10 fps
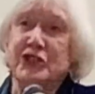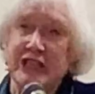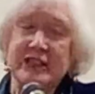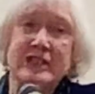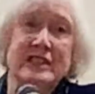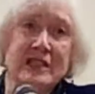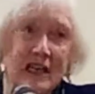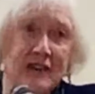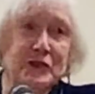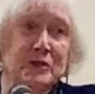Jesus
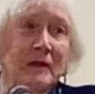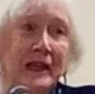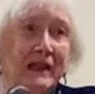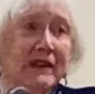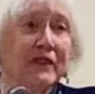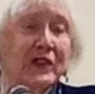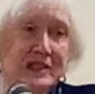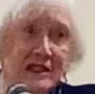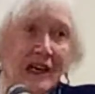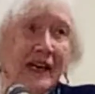loves me,
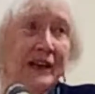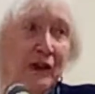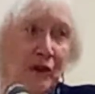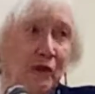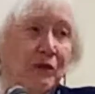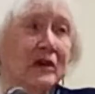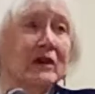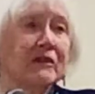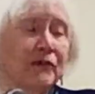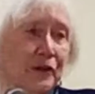this I know,
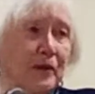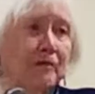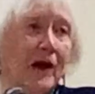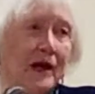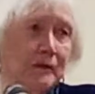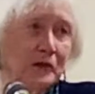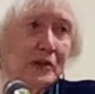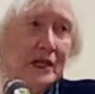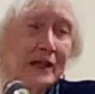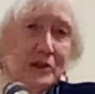for the
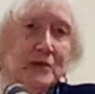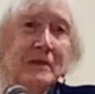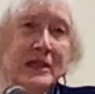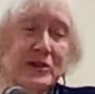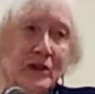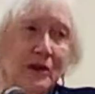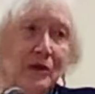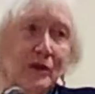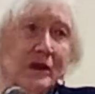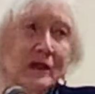Bible tells me
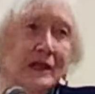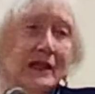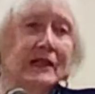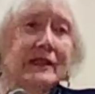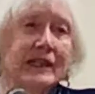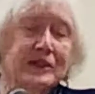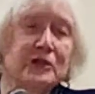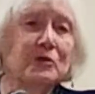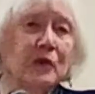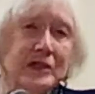so.
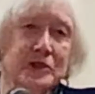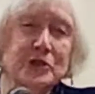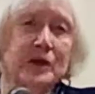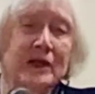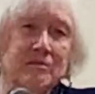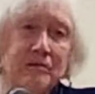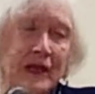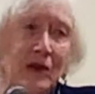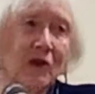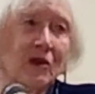Little ones to him
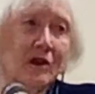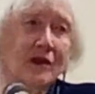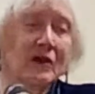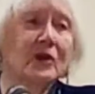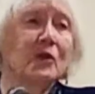belong.